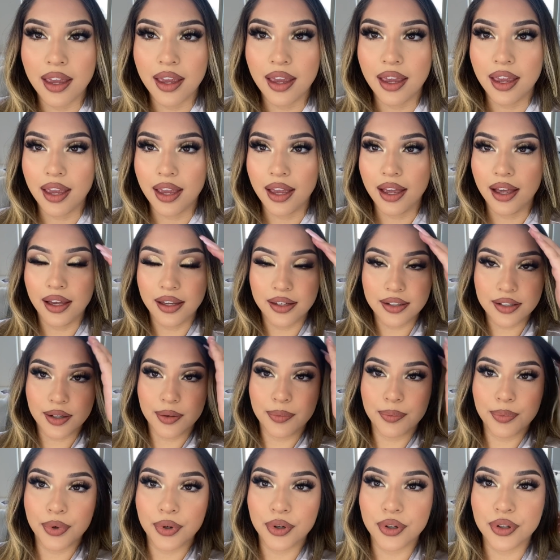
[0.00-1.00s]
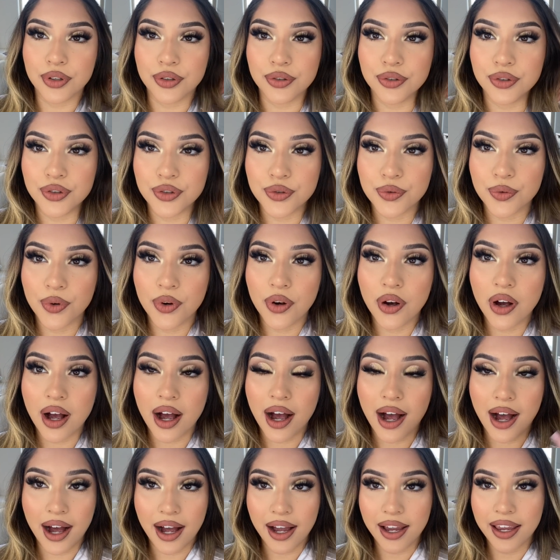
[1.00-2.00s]
And per usual,
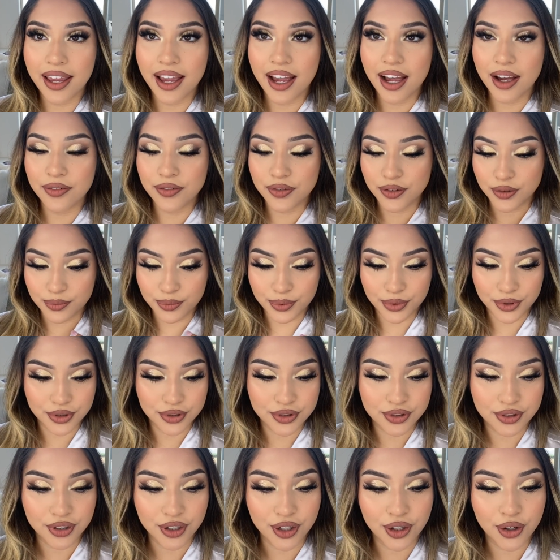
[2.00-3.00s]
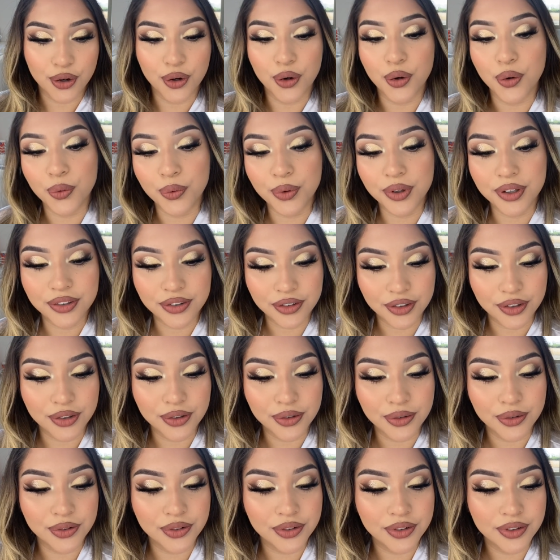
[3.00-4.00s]
I have to personally always
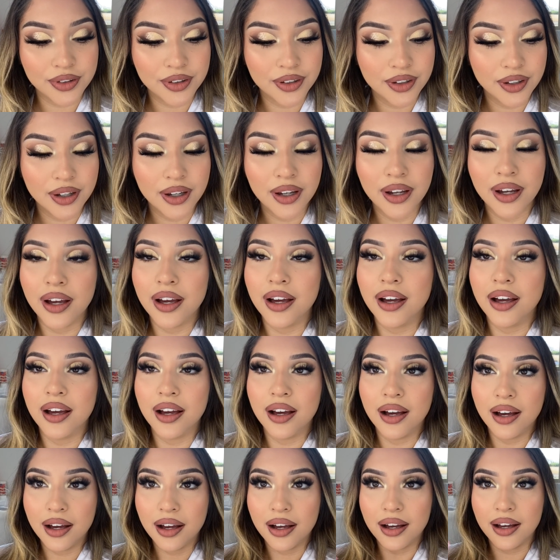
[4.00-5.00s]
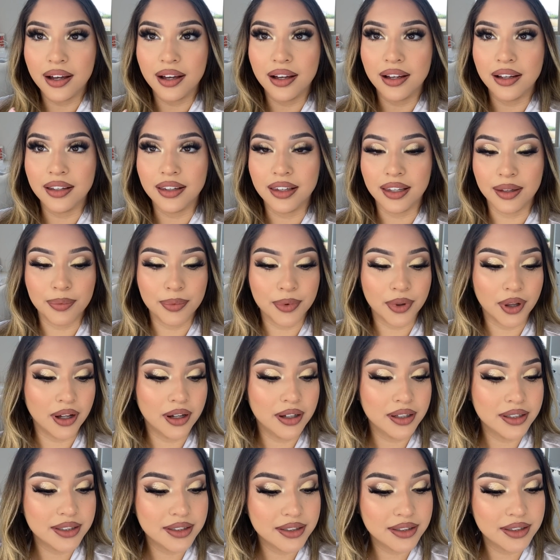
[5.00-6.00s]
use a lip
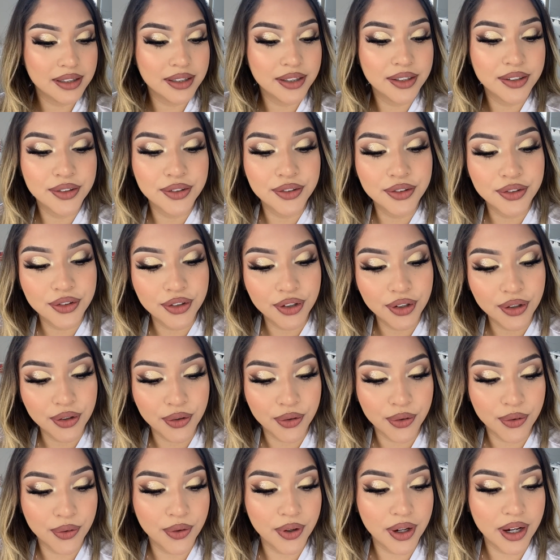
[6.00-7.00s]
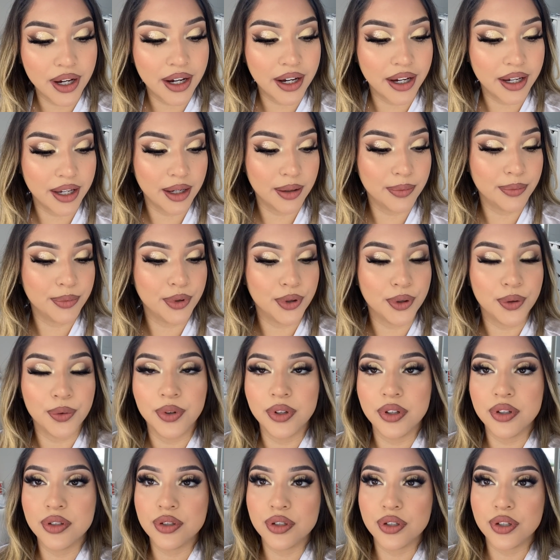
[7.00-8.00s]
gloss. So I am
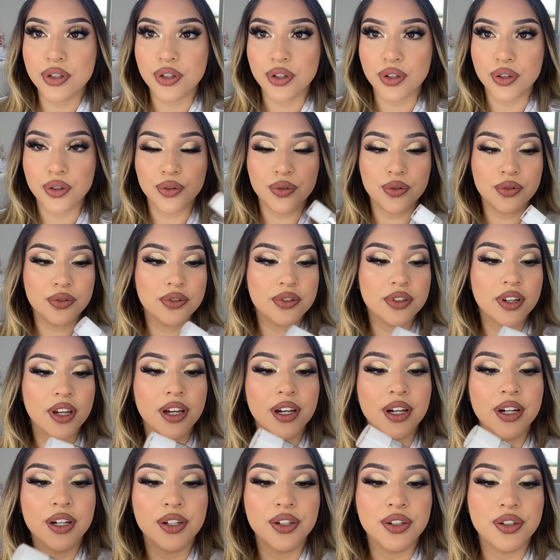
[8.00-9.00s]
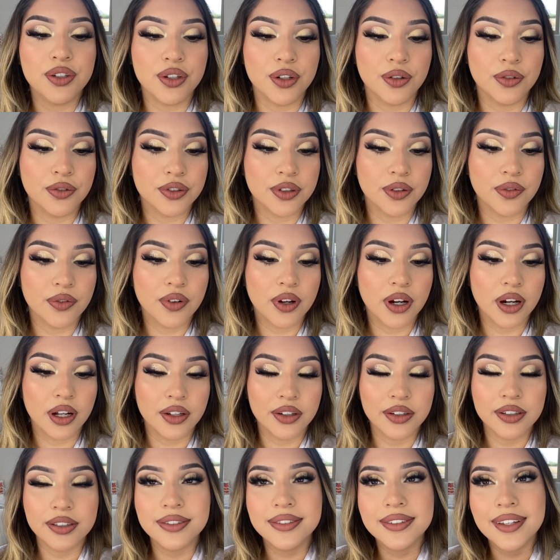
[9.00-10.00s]
going to use Dose of
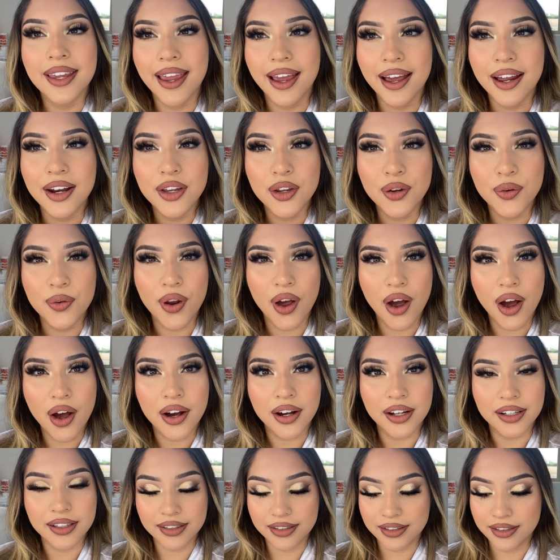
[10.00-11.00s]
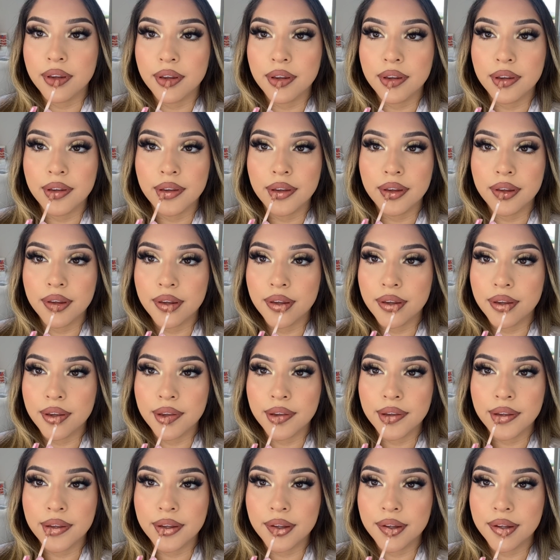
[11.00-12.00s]
Colors Can You Not?
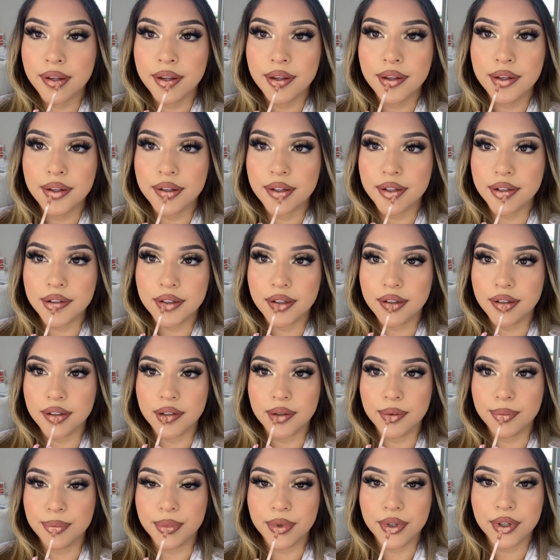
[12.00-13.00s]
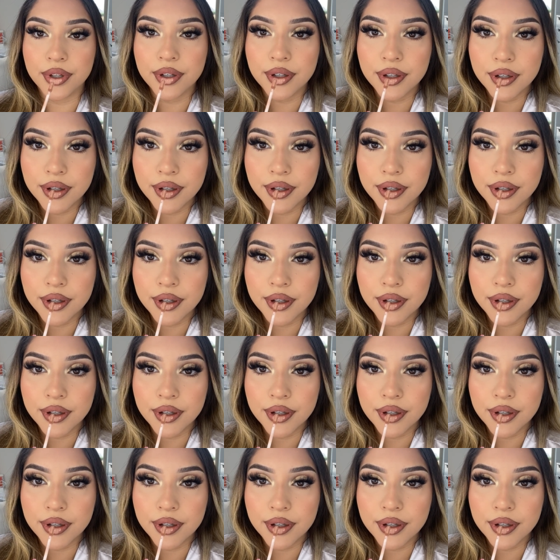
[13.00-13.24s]
Just a little bit.